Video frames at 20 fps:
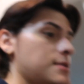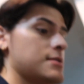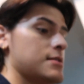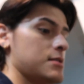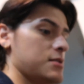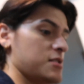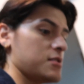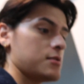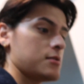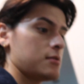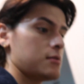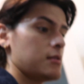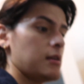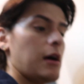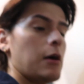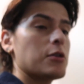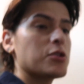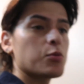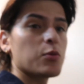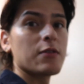this is,
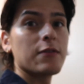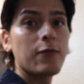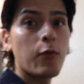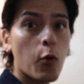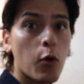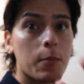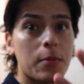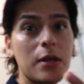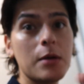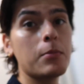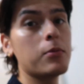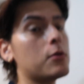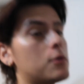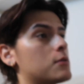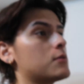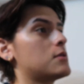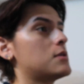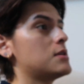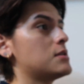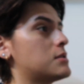I was with four people.
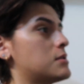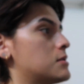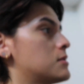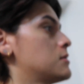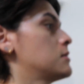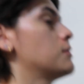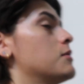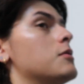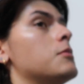This